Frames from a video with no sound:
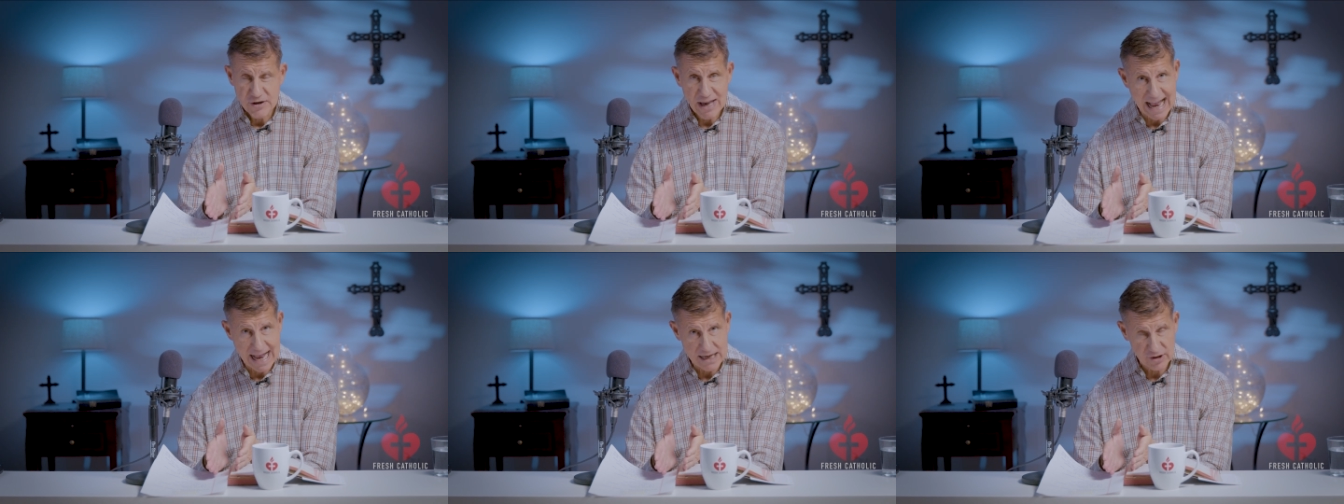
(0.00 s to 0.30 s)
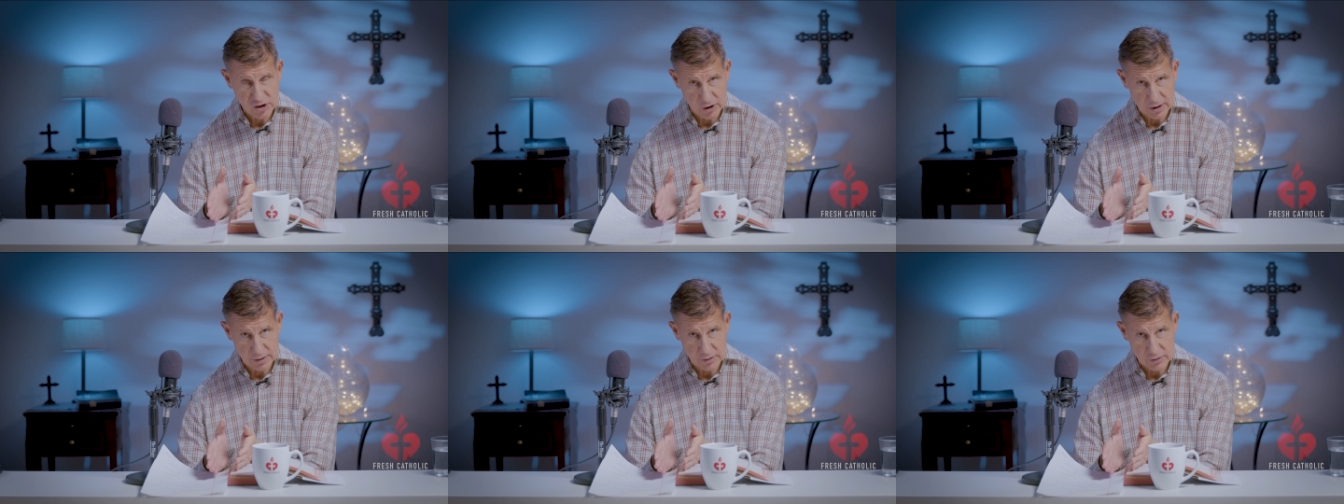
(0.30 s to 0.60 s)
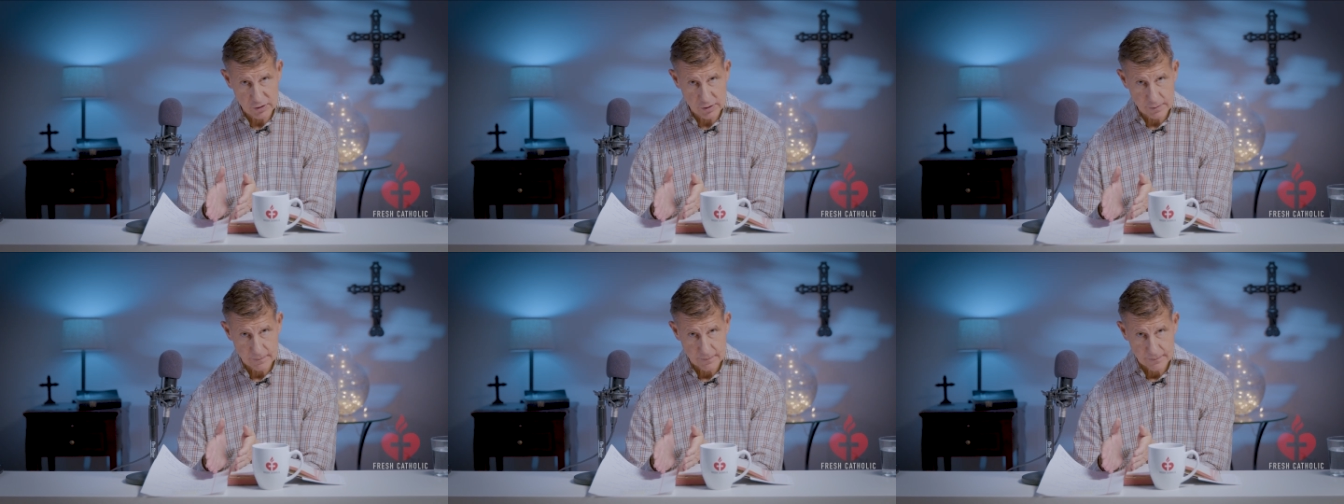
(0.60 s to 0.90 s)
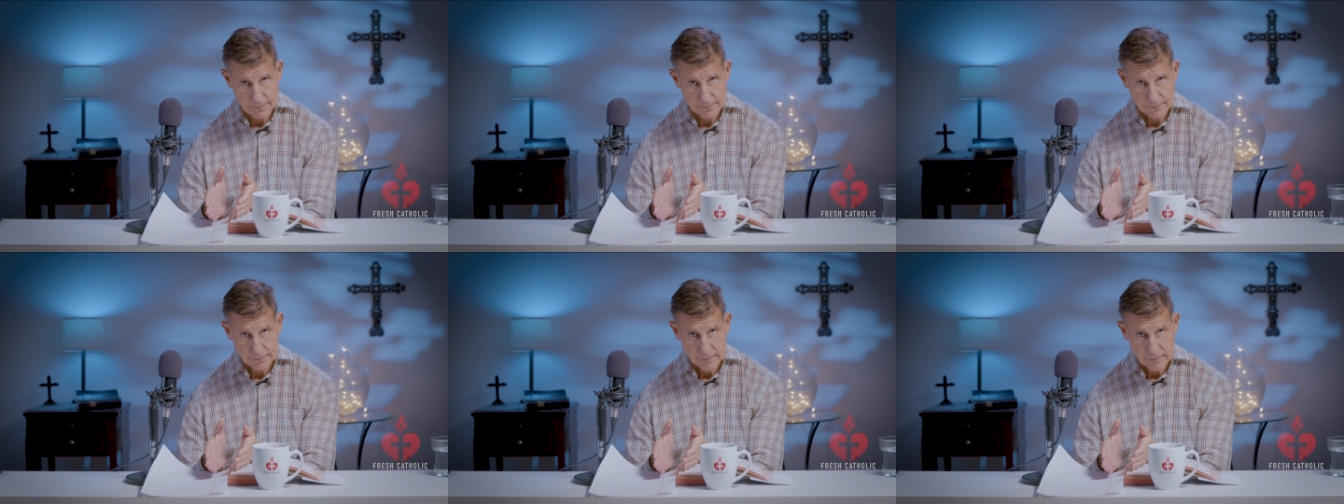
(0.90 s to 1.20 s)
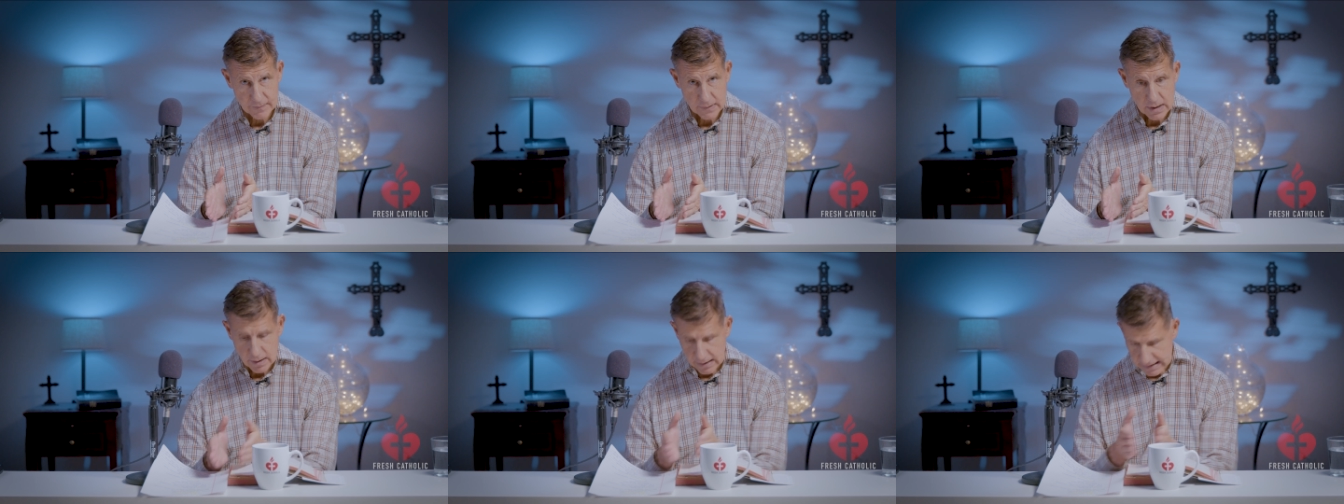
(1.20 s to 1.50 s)
actions,
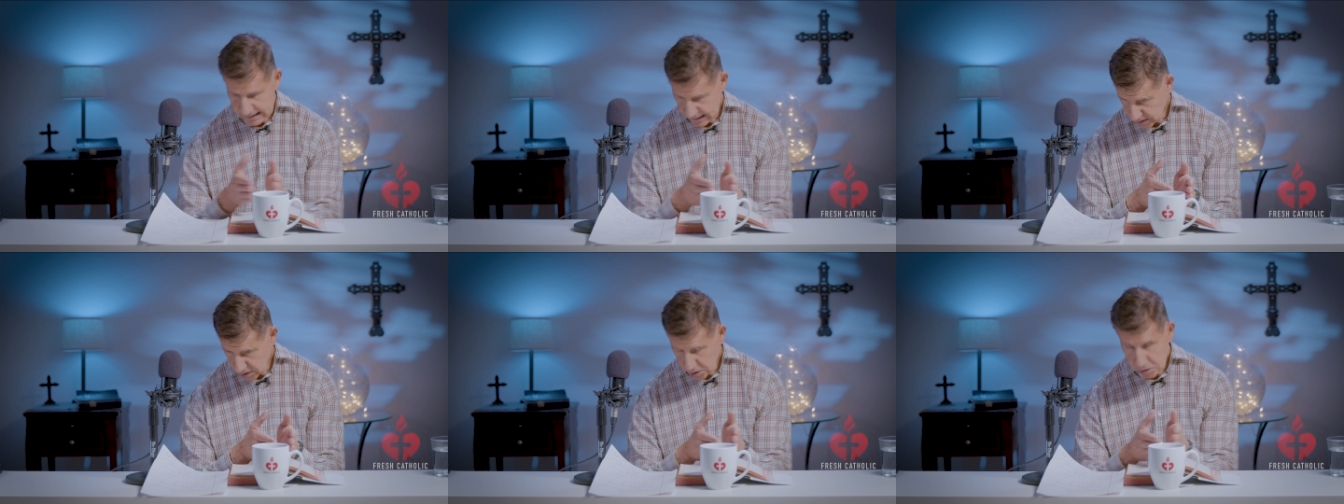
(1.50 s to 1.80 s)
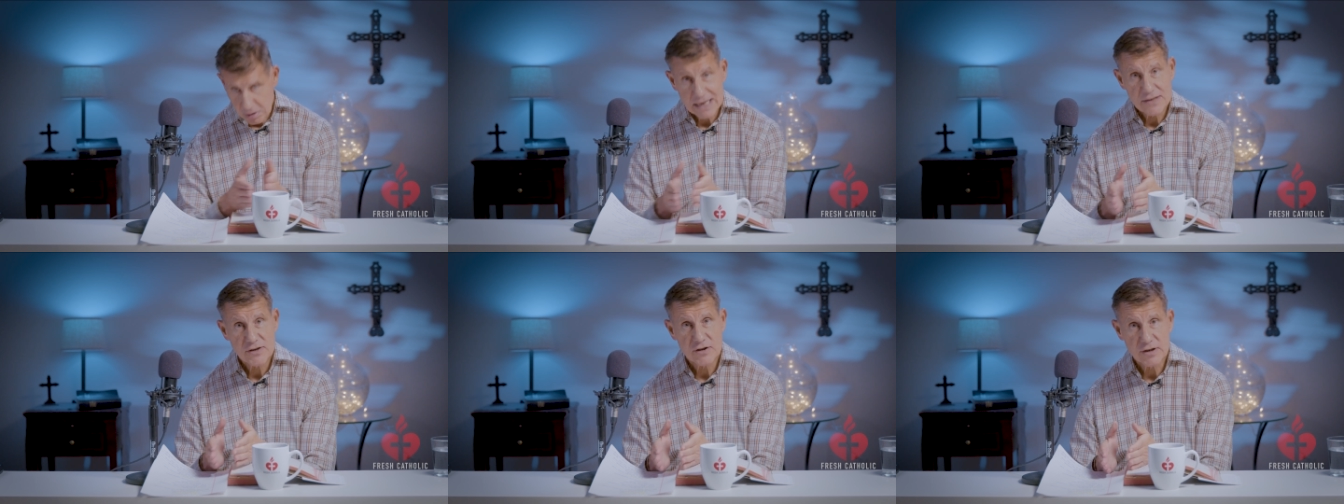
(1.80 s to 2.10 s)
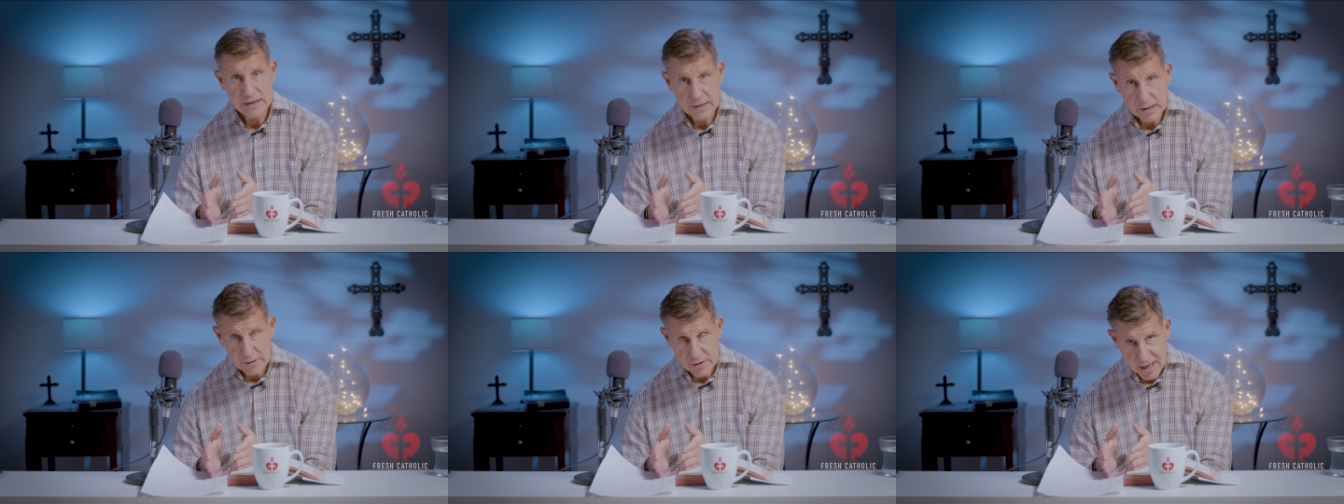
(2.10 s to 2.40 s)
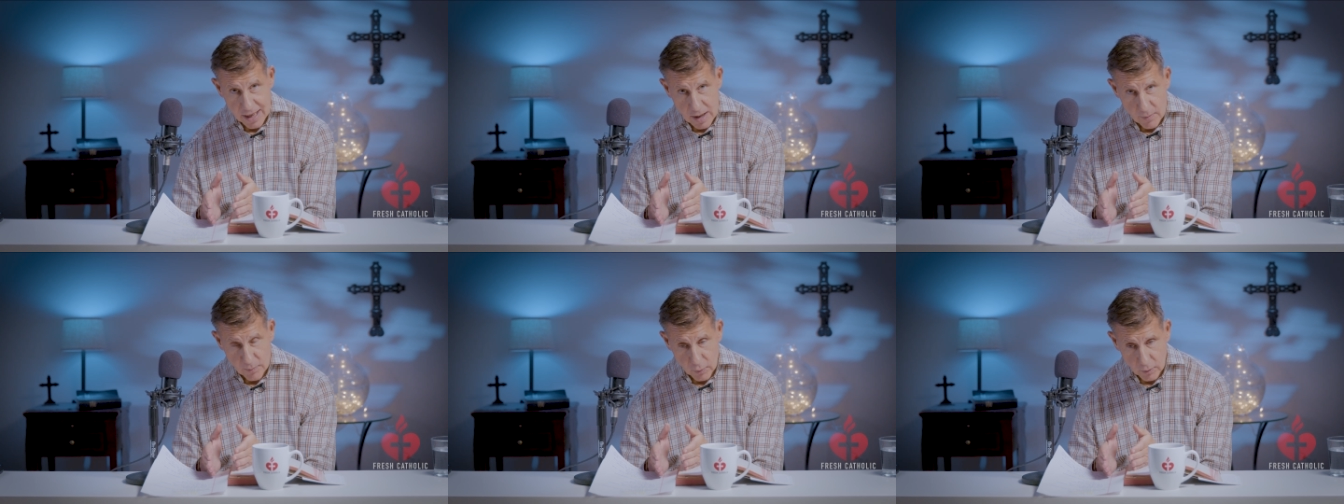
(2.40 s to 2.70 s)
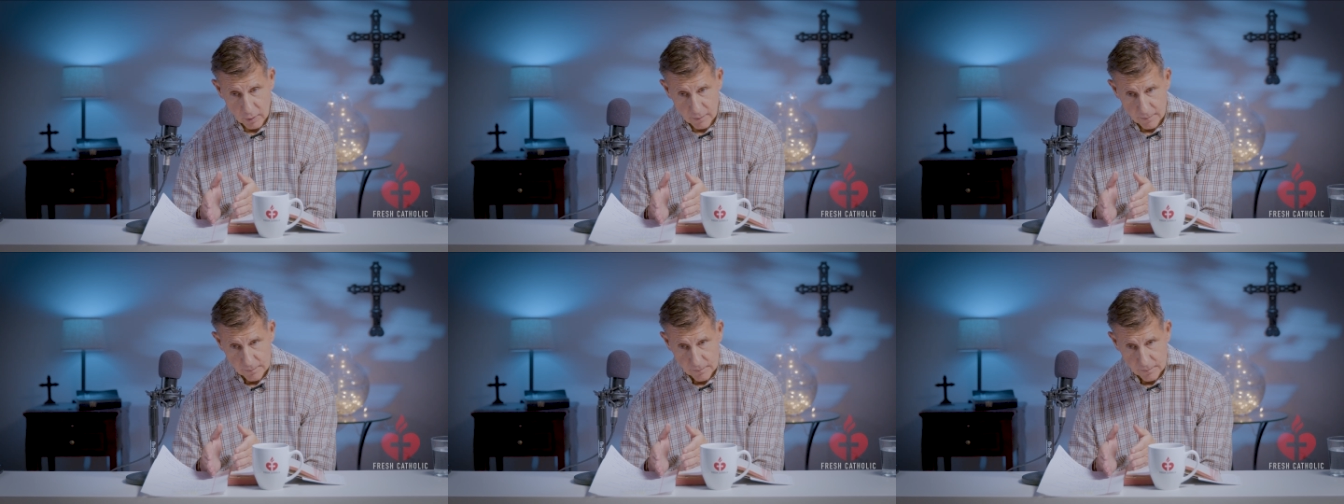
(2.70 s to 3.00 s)
in cleansing the temple,